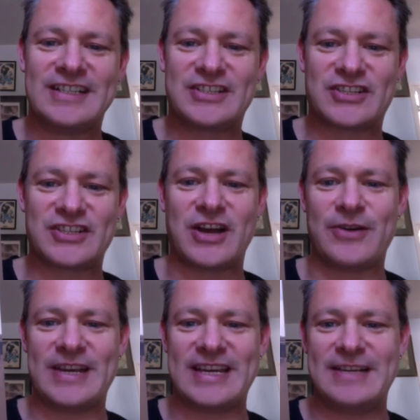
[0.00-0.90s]

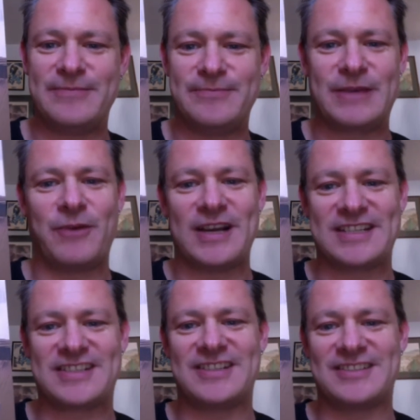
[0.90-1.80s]
snowy,
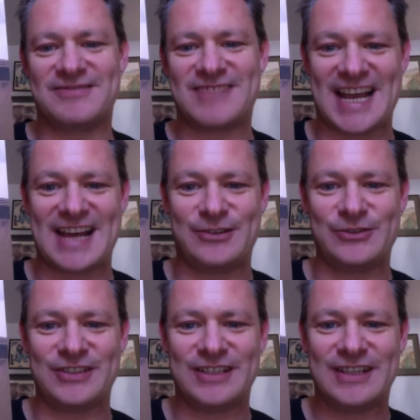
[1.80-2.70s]
midwestern
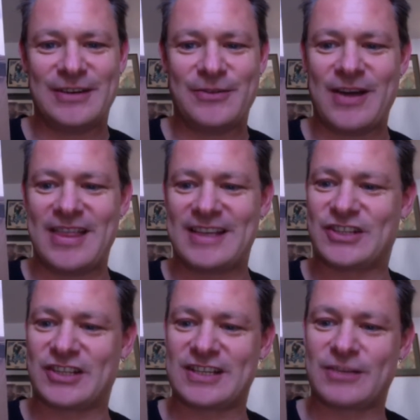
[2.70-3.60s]
town where there's
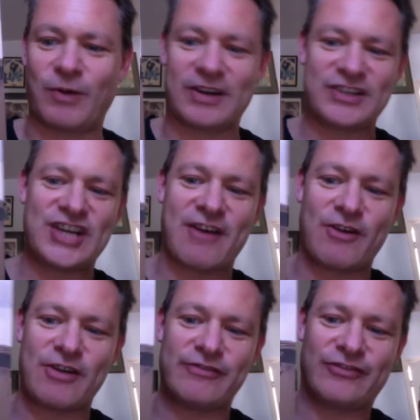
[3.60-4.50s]
just this one
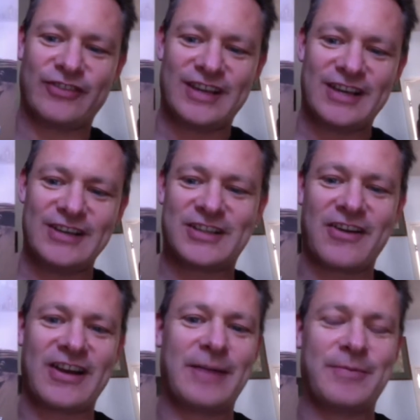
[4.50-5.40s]
sheriff who's
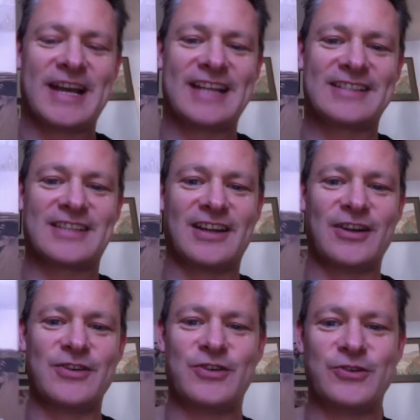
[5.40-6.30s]
going up against the
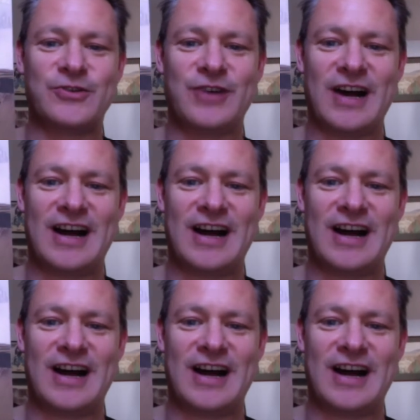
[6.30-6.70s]
local